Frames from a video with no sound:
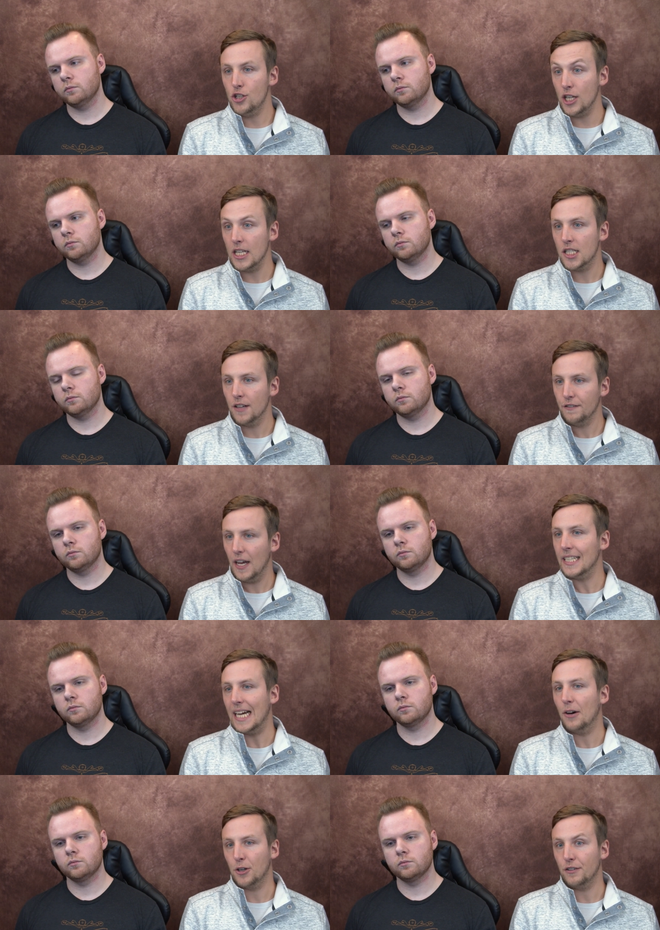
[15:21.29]
Speaker 1: she needs to
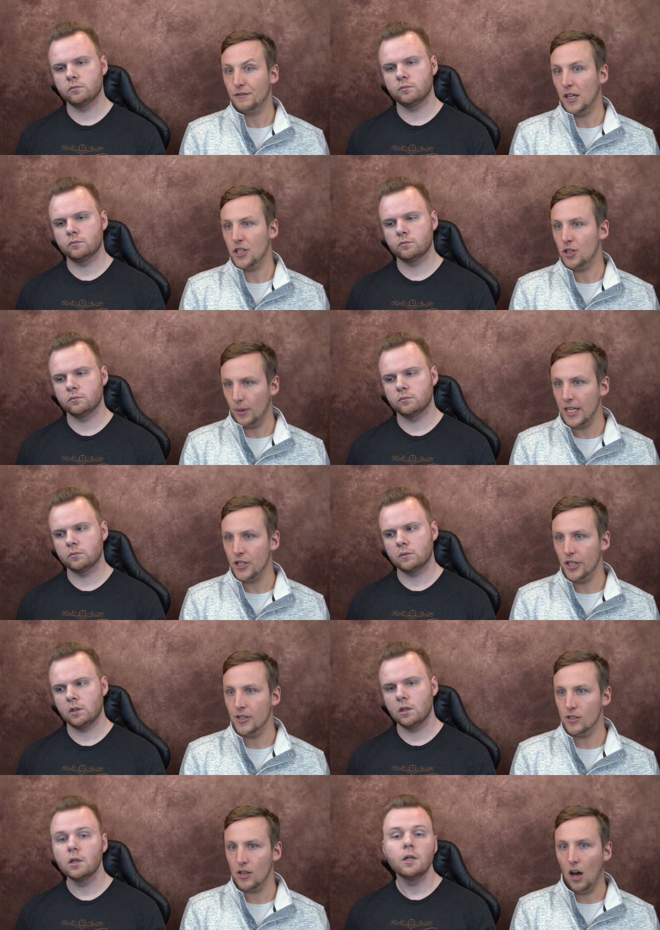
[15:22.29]
vent out her
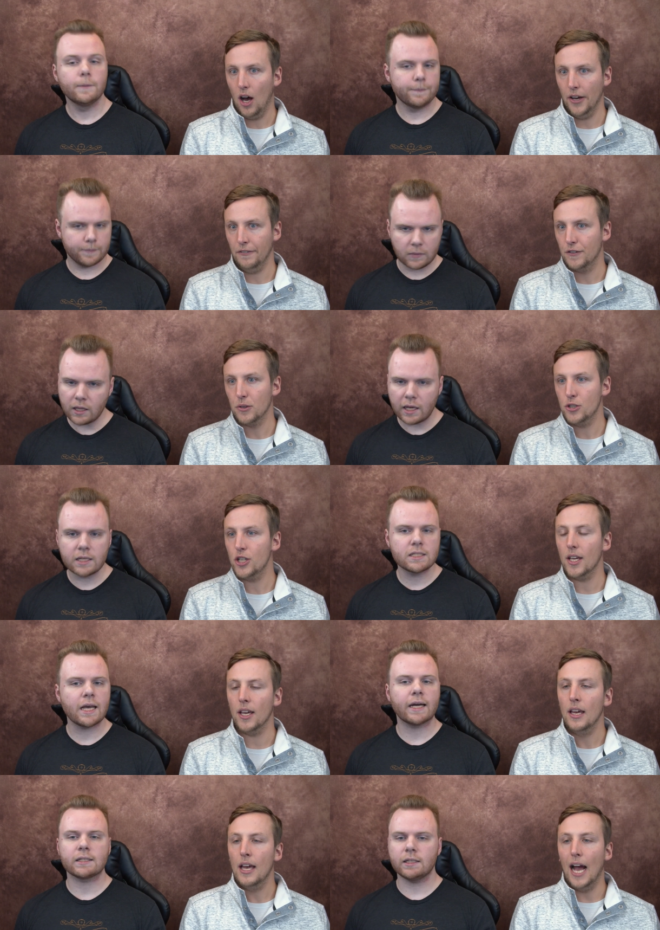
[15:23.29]
frustrations on Fushi.
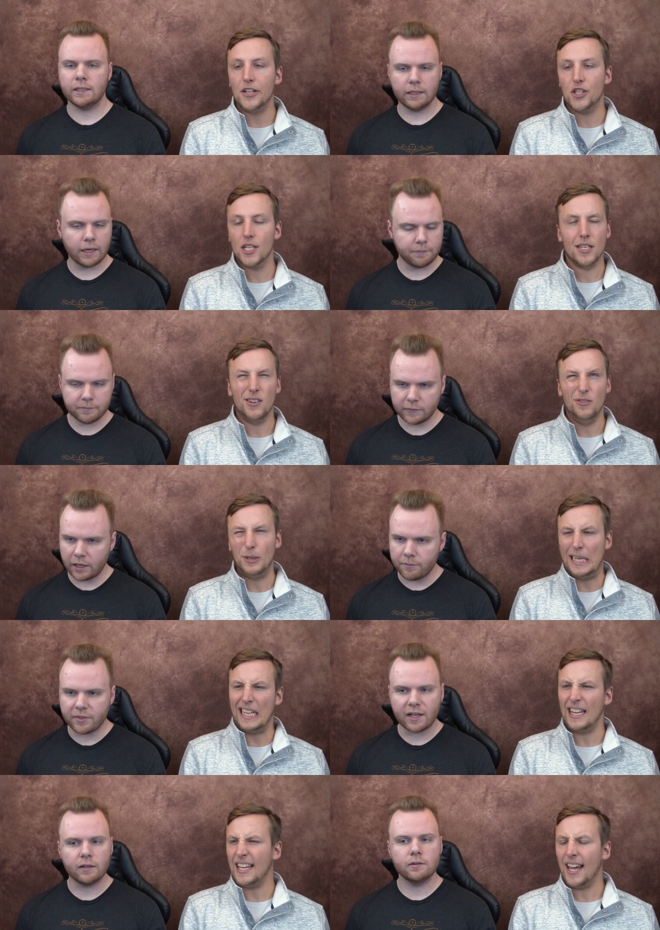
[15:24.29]
Exactly. And she yep, doesn't yep,
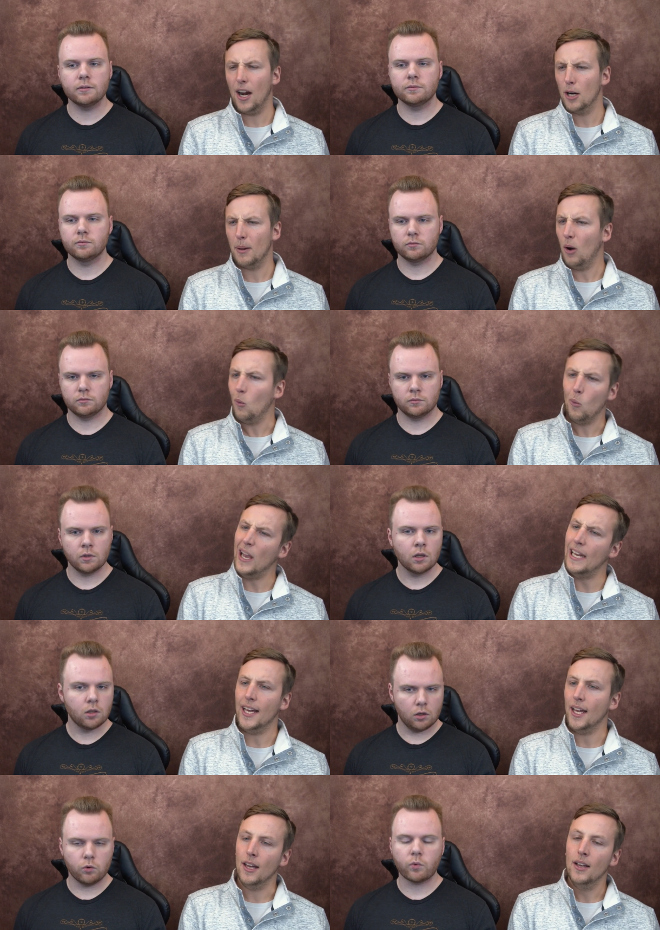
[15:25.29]
really that, care about
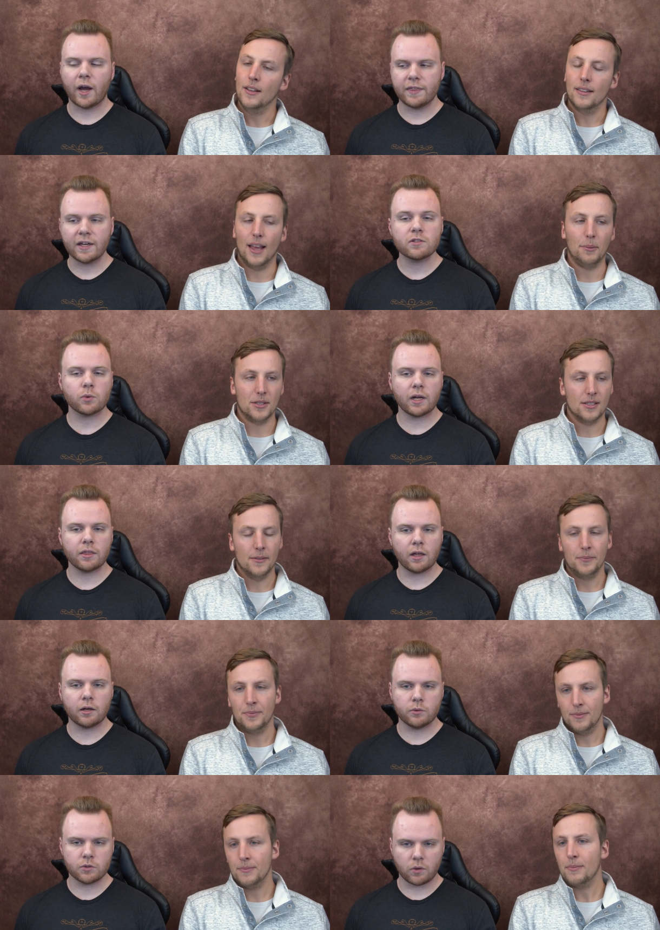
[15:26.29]
winning. Right. That's that was, what I
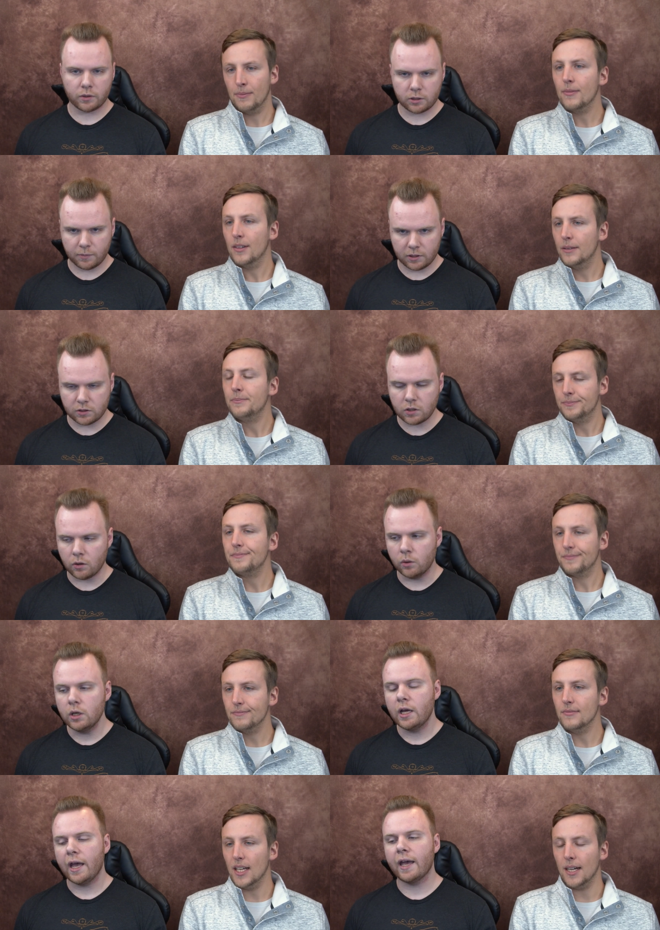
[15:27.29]
thought
Speaker 2: it was going to be
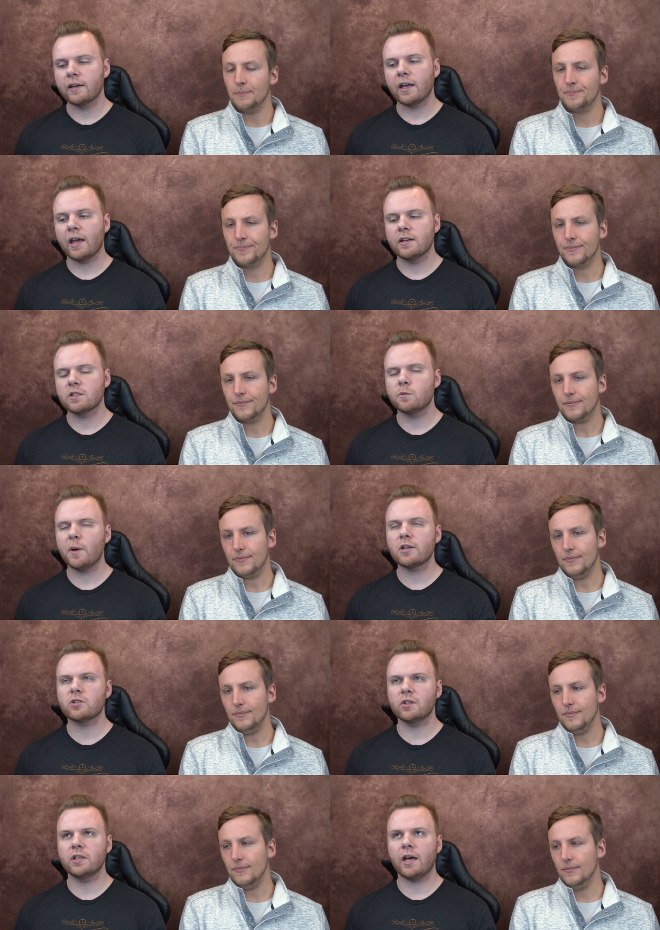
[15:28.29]
too. Yeah. And and
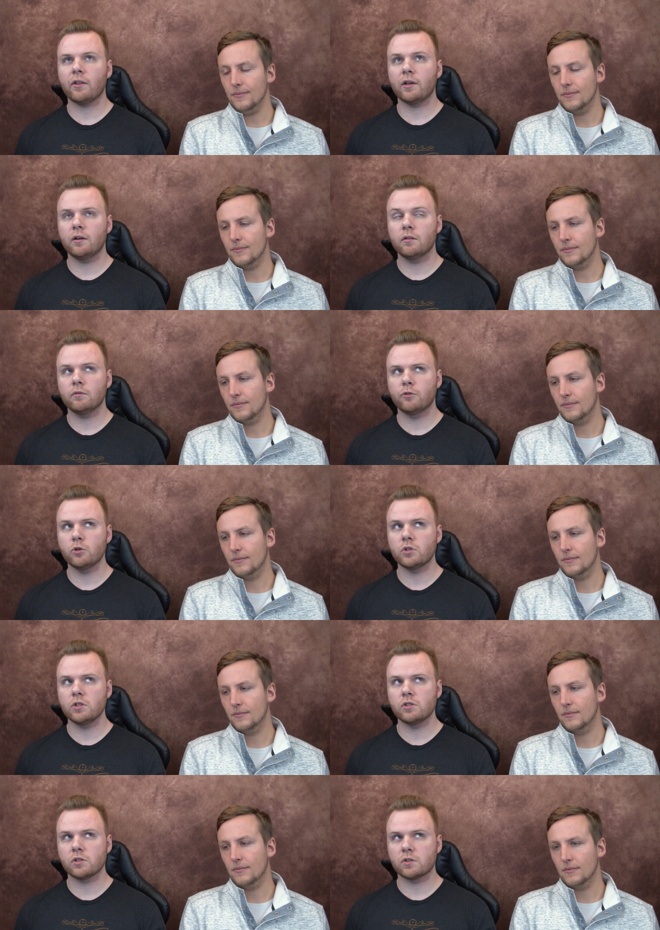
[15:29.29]
especially now that
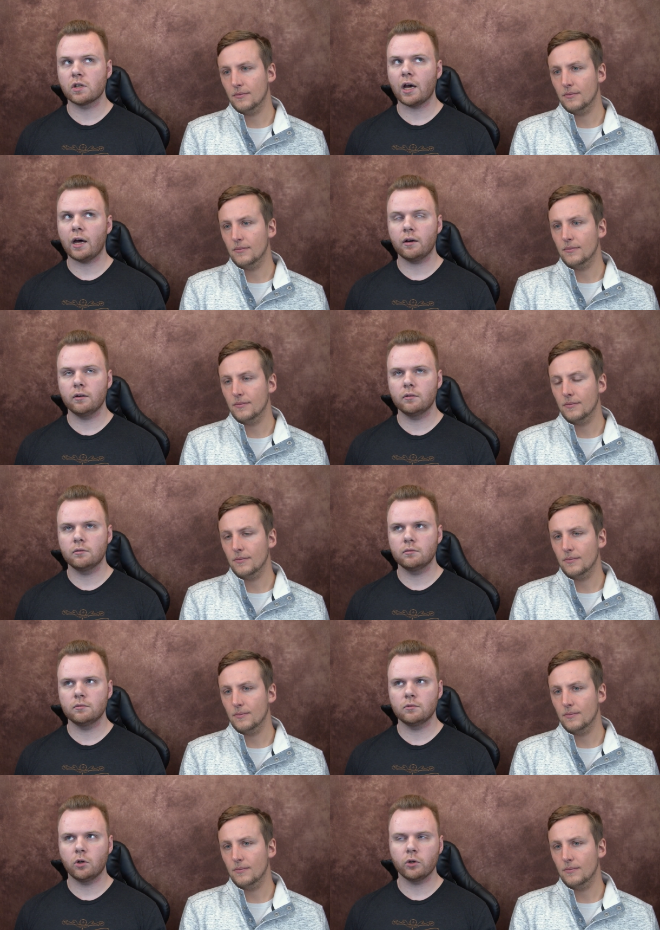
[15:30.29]
Fushi just got
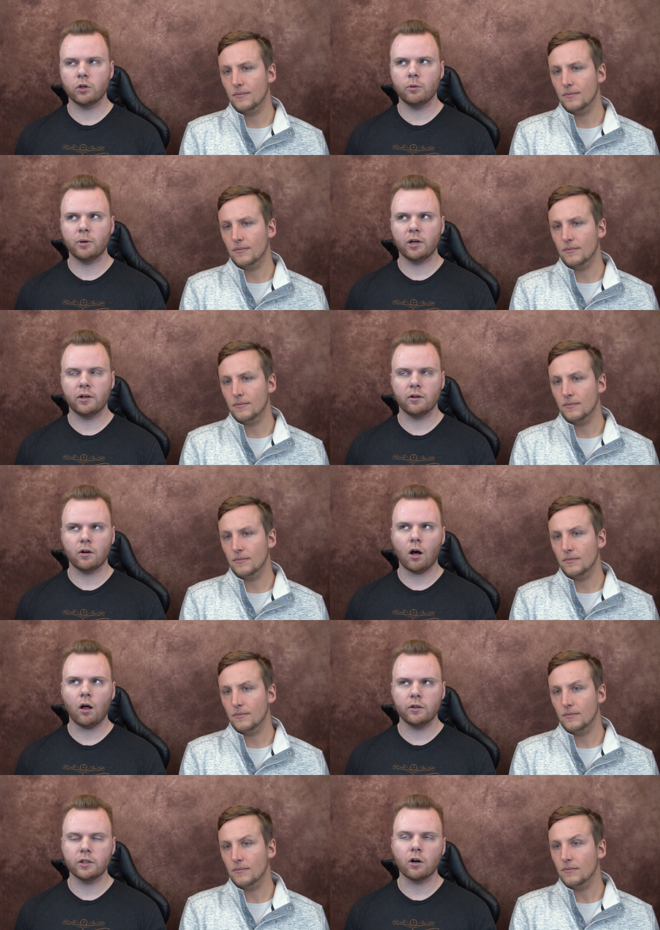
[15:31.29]
Oniguma and
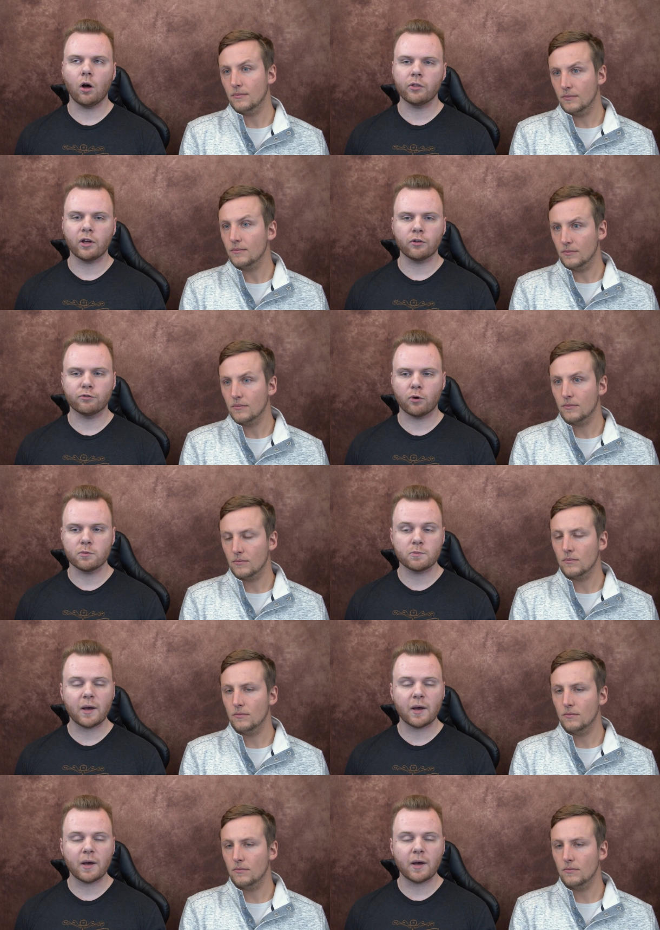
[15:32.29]
all you know all the other forms